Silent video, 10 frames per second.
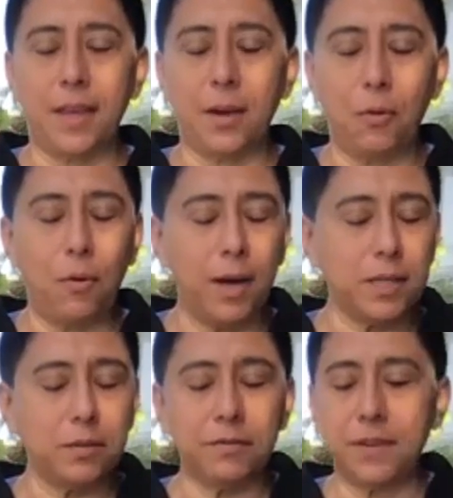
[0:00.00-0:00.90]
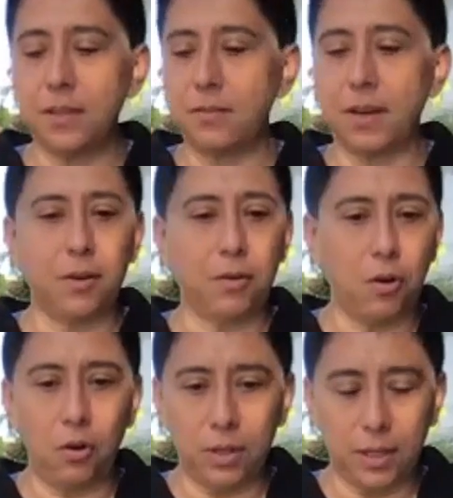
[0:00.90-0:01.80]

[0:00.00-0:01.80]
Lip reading: And once you feel you cannot hold it